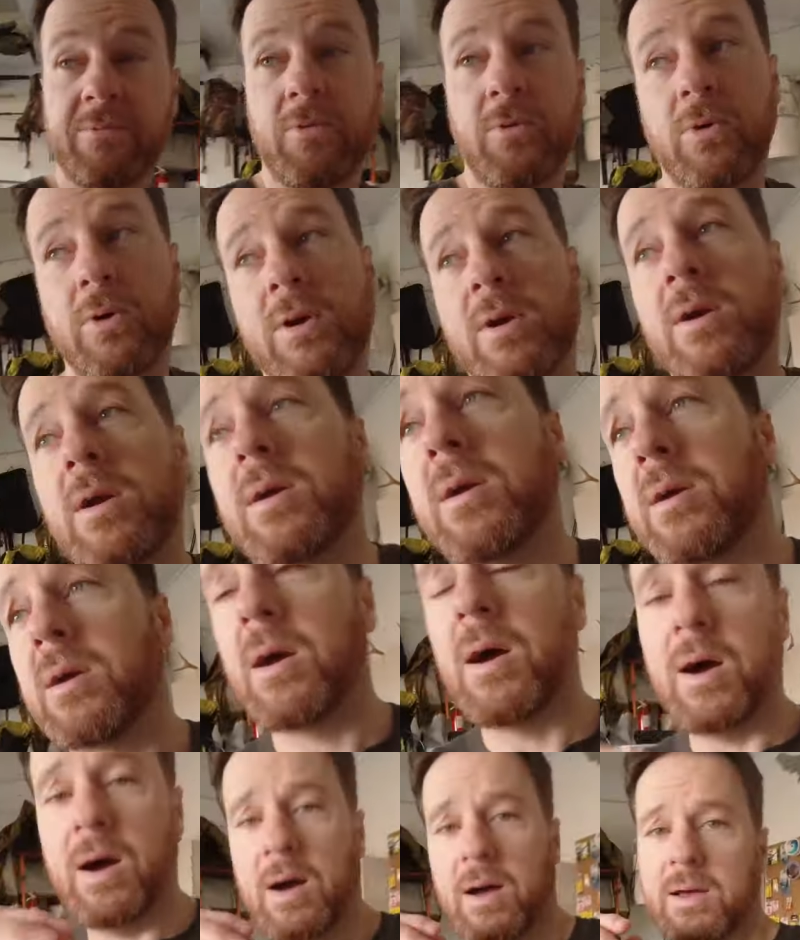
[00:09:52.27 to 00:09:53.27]
4
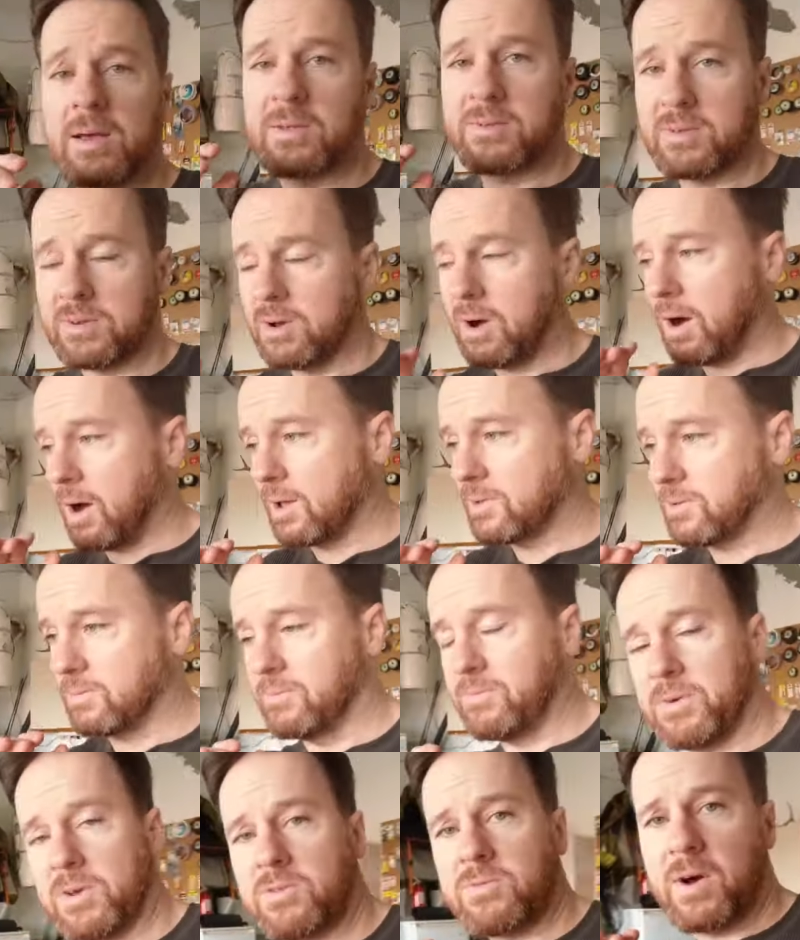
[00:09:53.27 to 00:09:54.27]
uh, is an
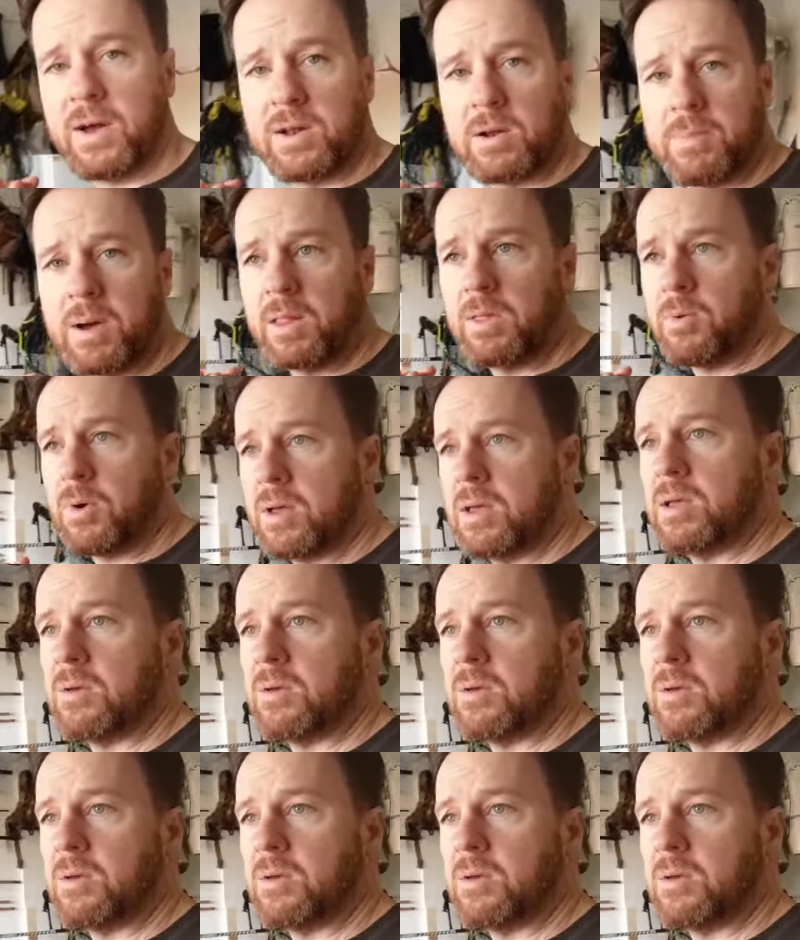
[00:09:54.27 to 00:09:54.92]
awesome fish finder, by the way.